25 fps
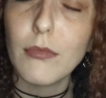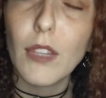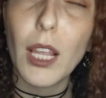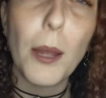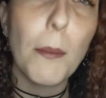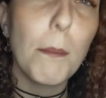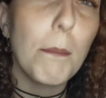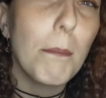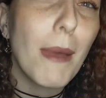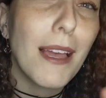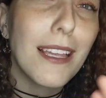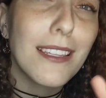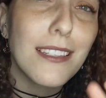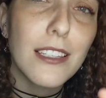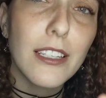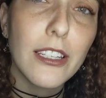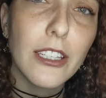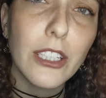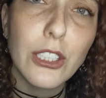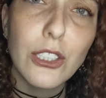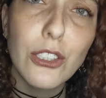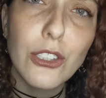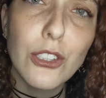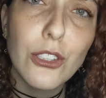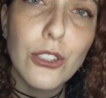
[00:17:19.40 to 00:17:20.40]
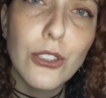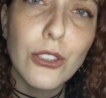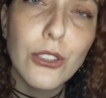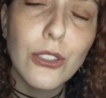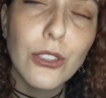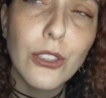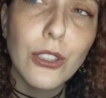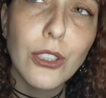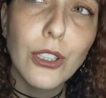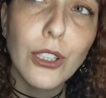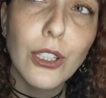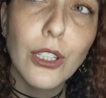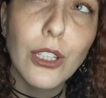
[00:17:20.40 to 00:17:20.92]
message.
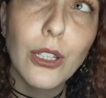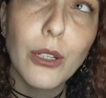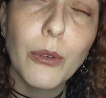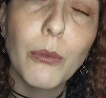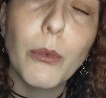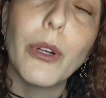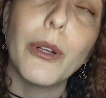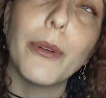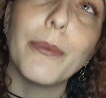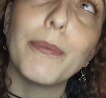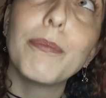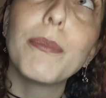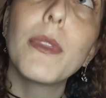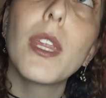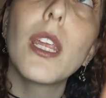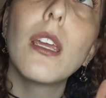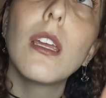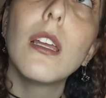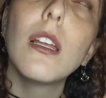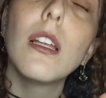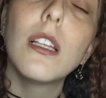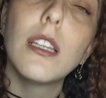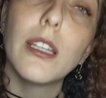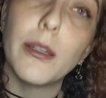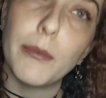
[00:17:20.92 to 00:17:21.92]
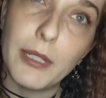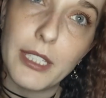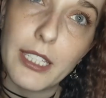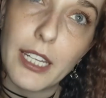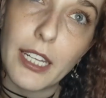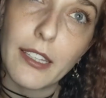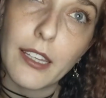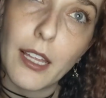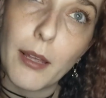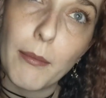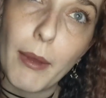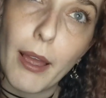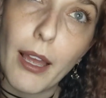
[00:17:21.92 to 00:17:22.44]
Well, let me take that
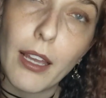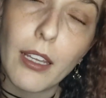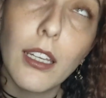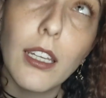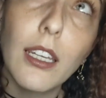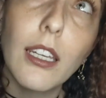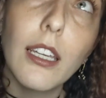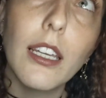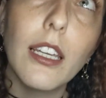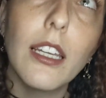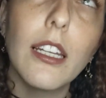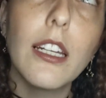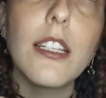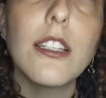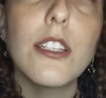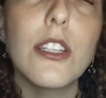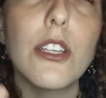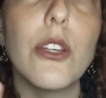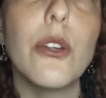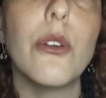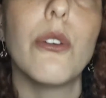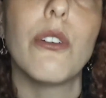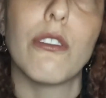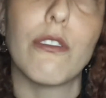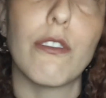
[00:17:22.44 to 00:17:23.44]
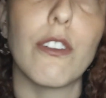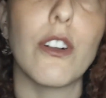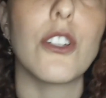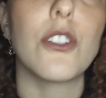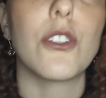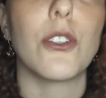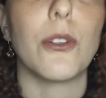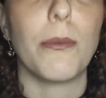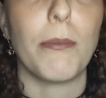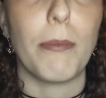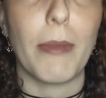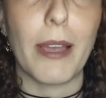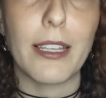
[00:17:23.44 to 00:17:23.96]
back. It is a universal
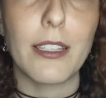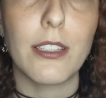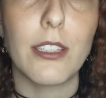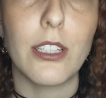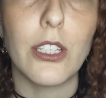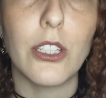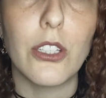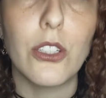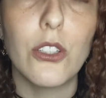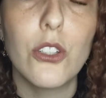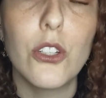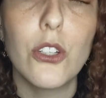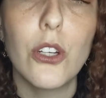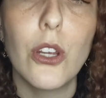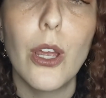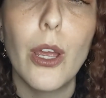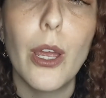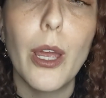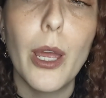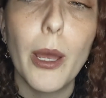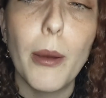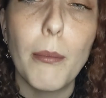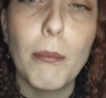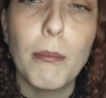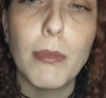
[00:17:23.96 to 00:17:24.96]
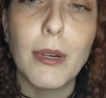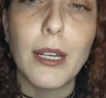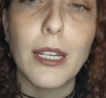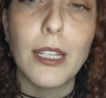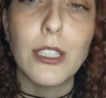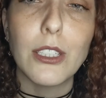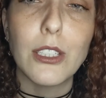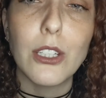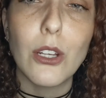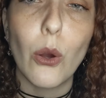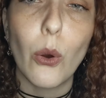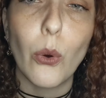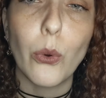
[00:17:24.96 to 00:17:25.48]
message, but
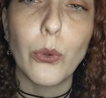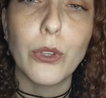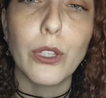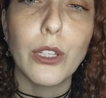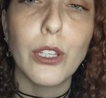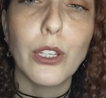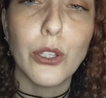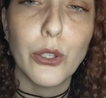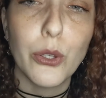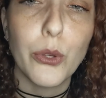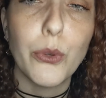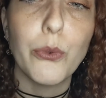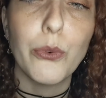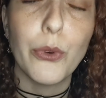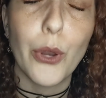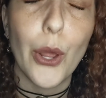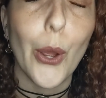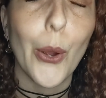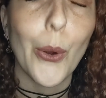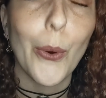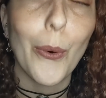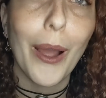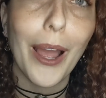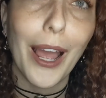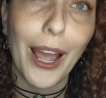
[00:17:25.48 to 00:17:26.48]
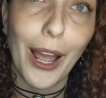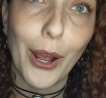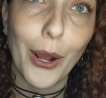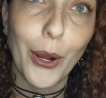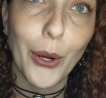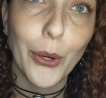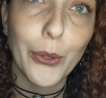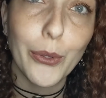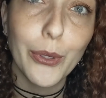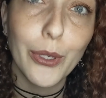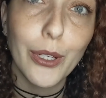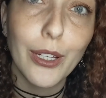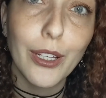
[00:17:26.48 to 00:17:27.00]
only you know how
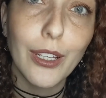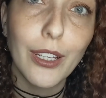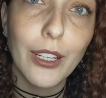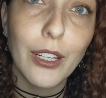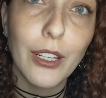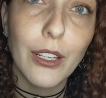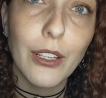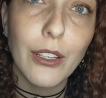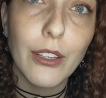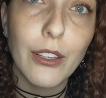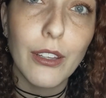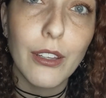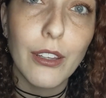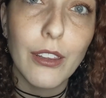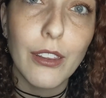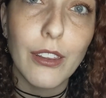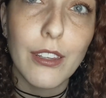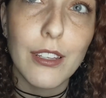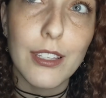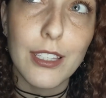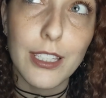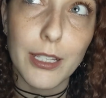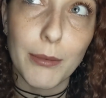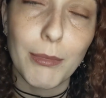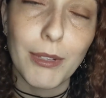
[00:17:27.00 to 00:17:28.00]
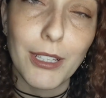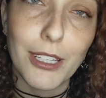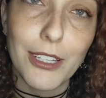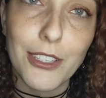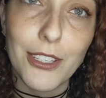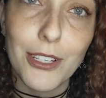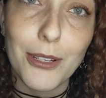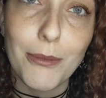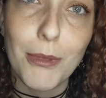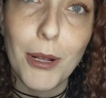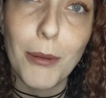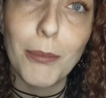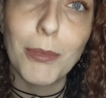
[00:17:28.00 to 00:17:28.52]
the symbolism
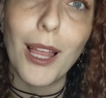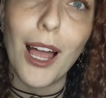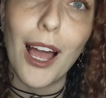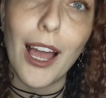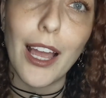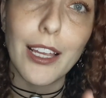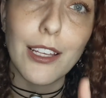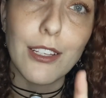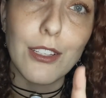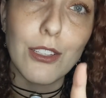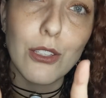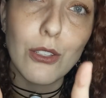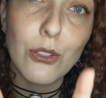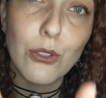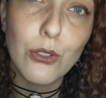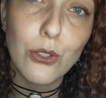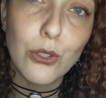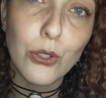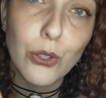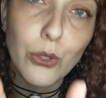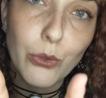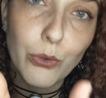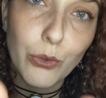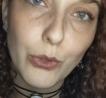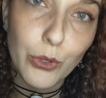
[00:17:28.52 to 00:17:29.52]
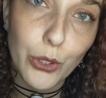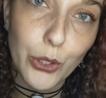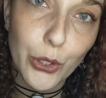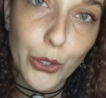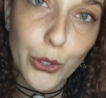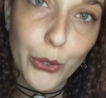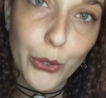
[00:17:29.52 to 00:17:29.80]
applies to you